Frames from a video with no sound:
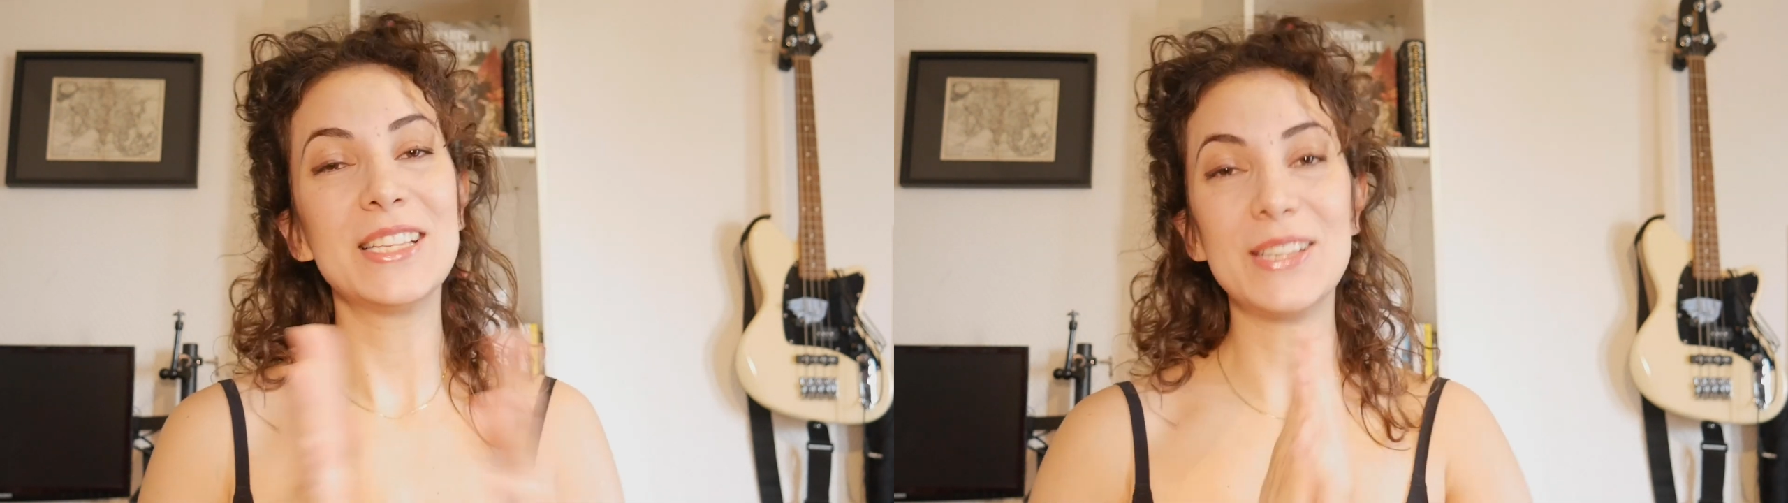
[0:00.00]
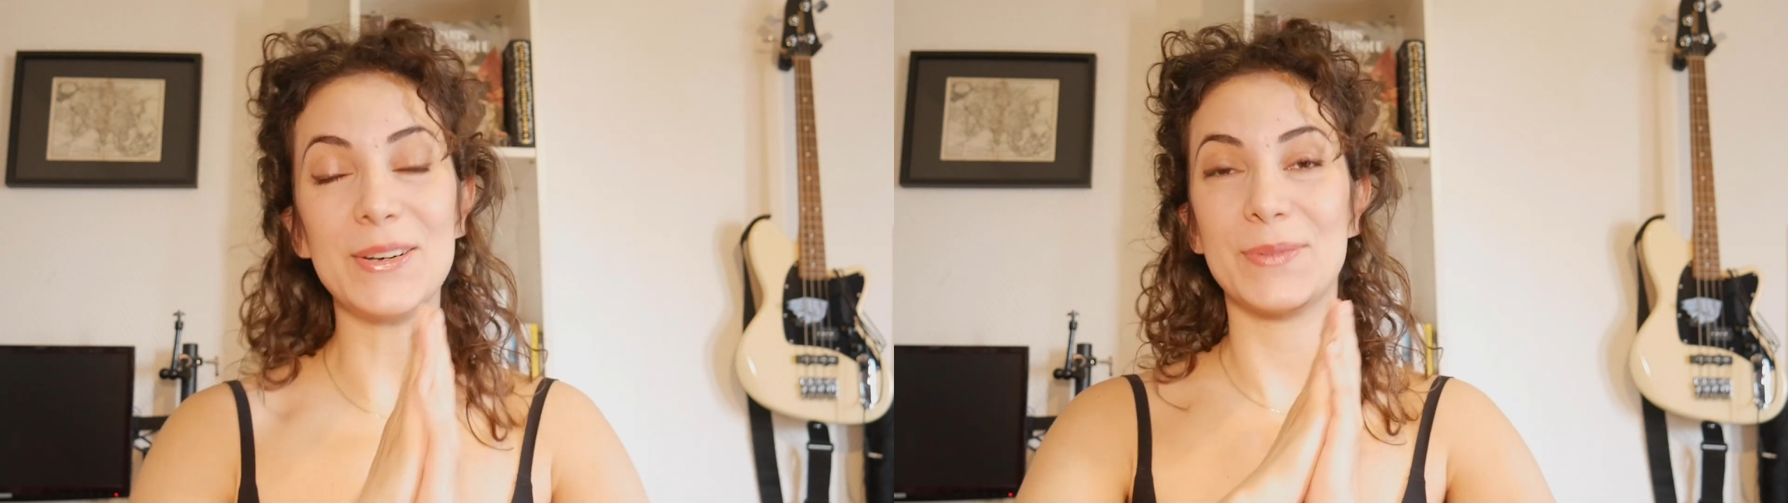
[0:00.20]

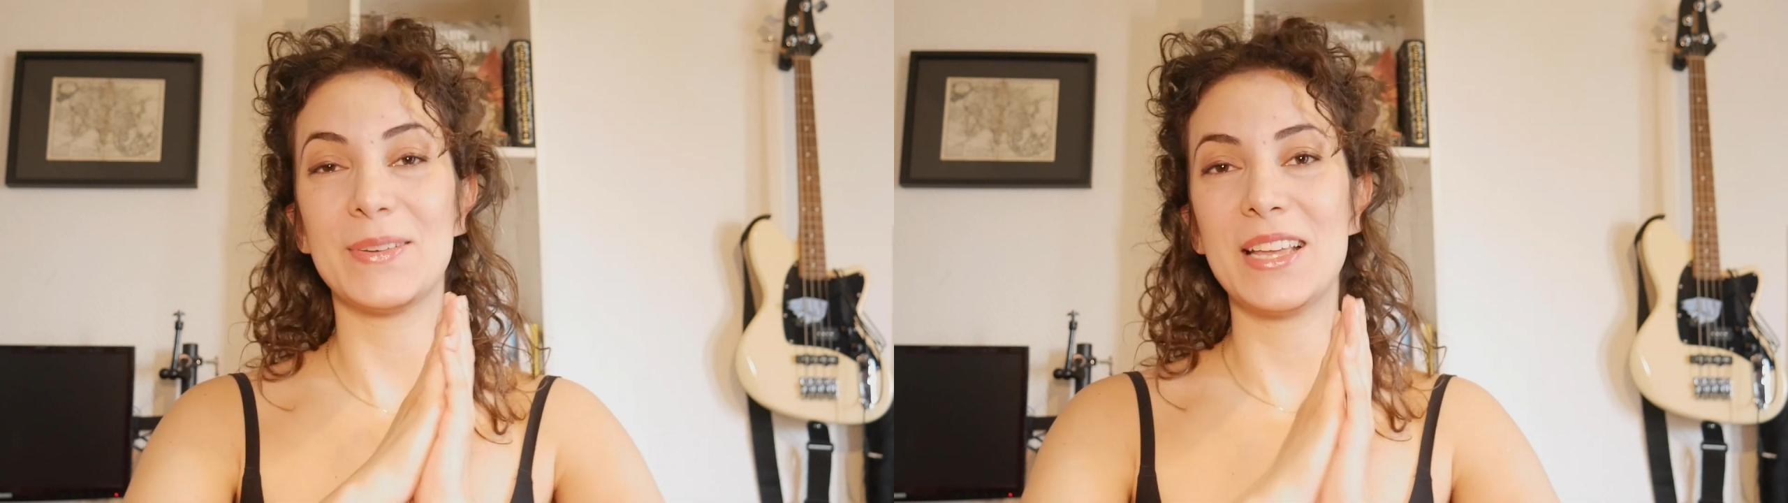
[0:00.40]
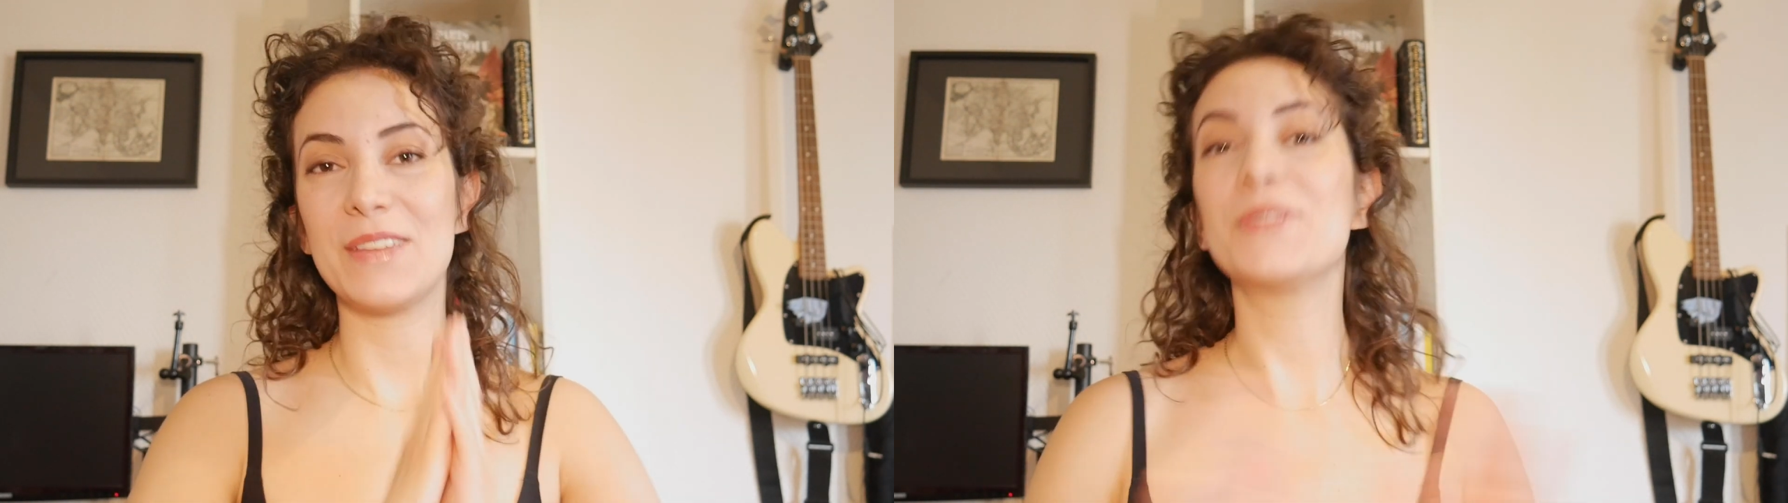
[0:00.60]
So
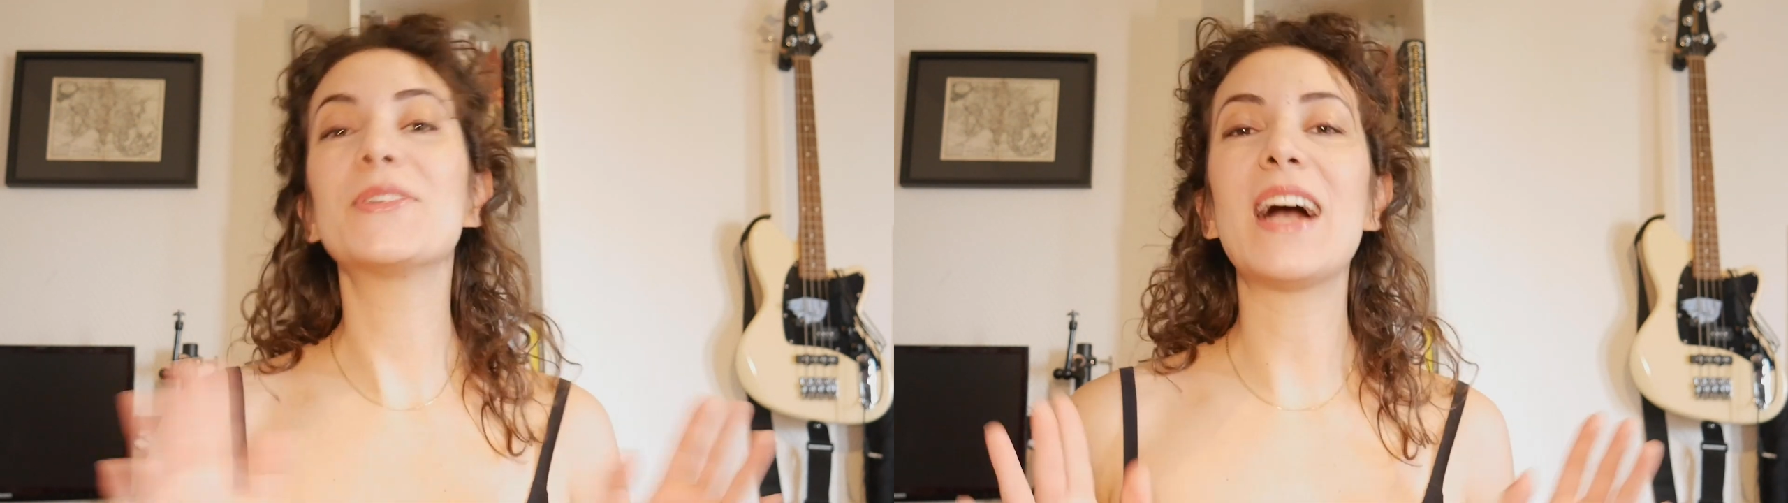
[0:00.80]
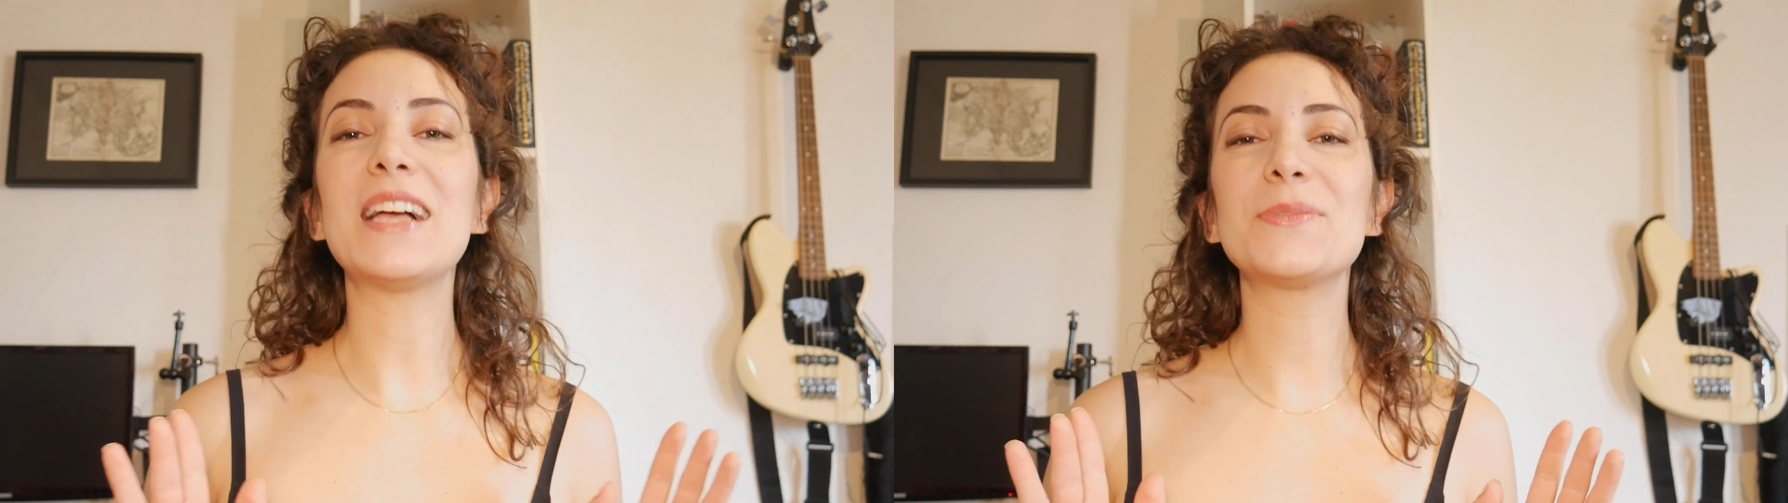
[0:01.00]
if
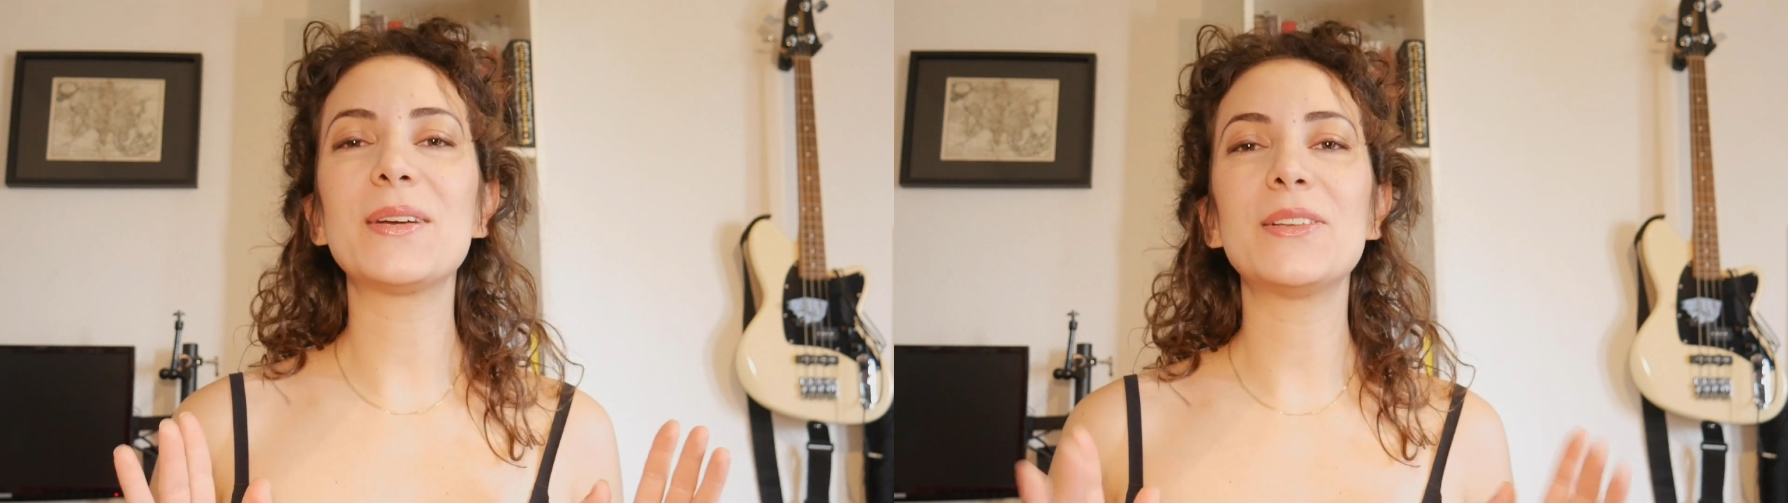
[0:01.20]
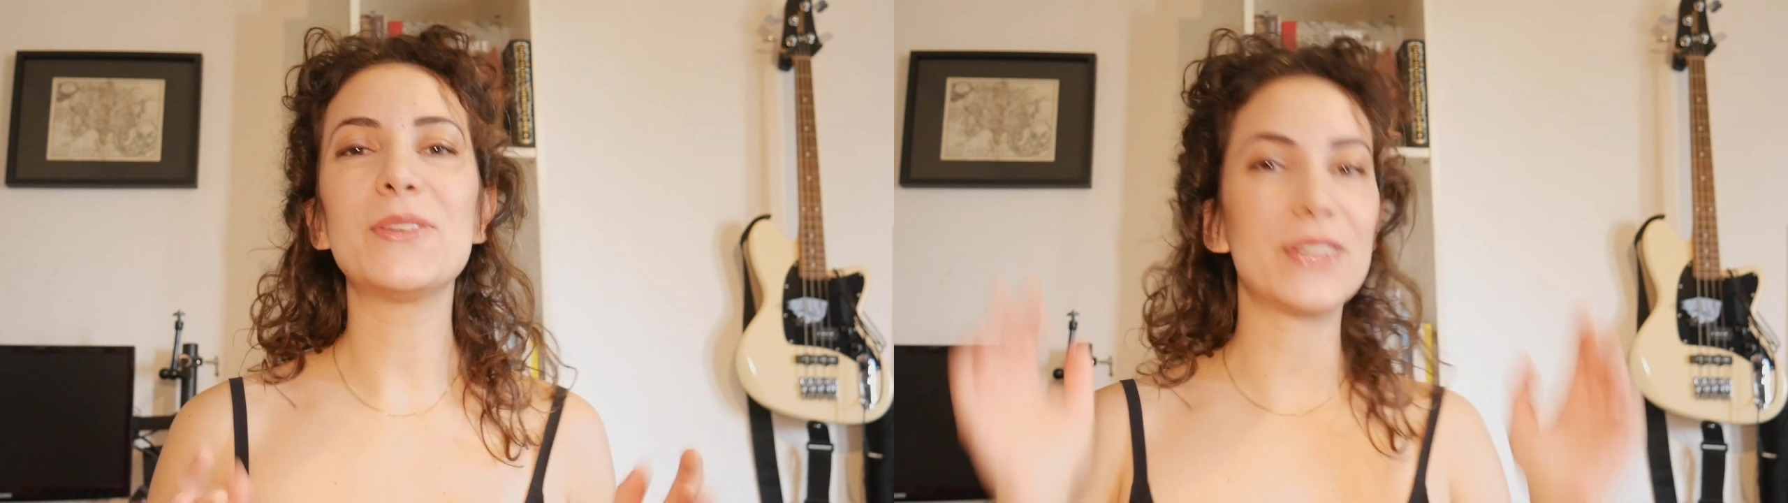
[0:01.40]
you guys
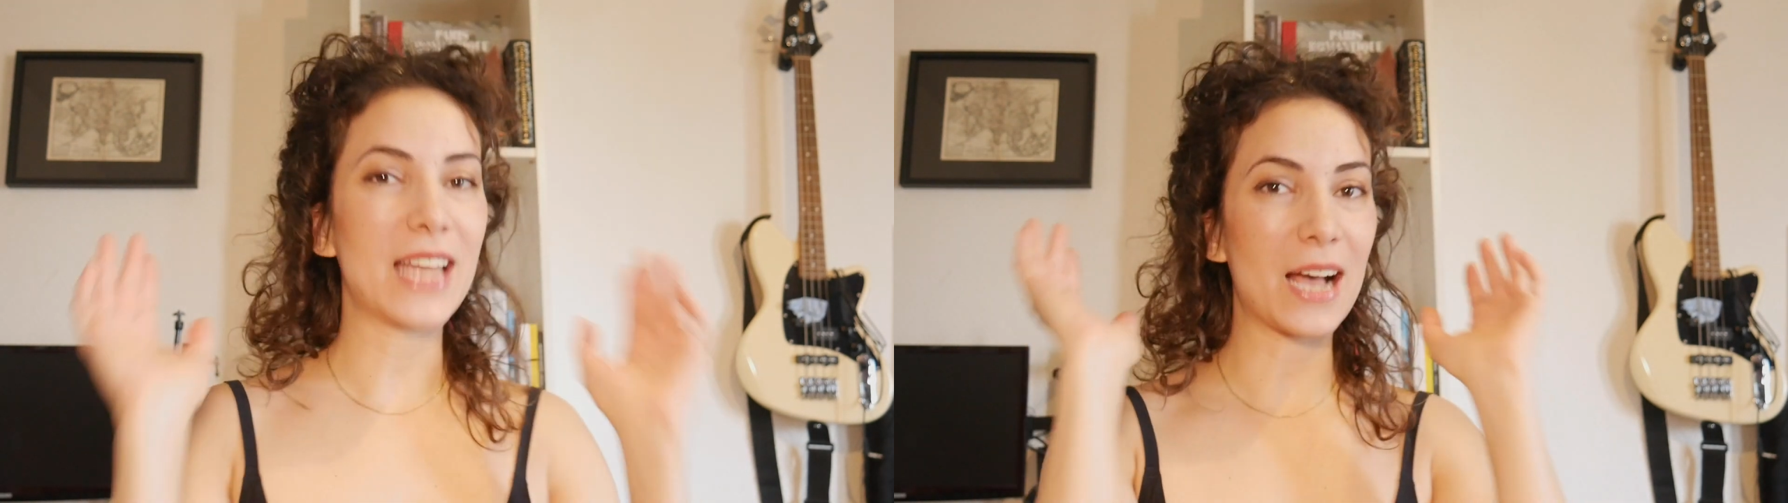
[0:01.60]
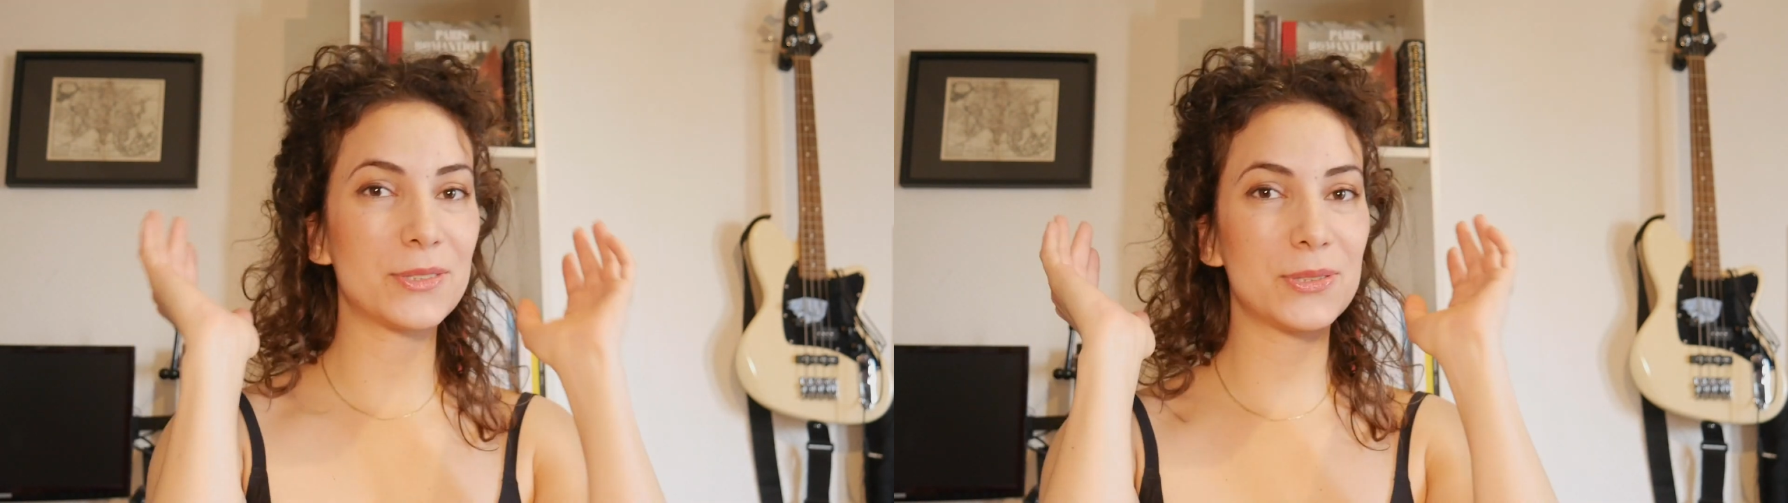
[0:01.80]
want to learn
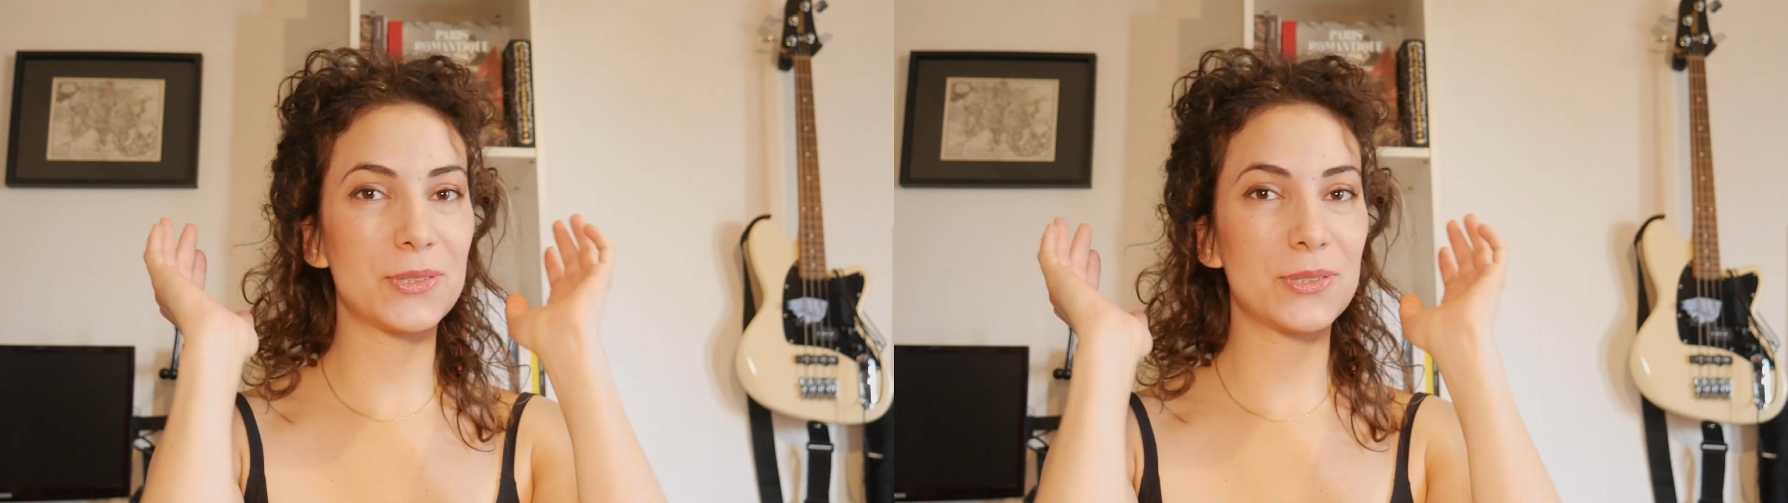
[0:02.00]
how to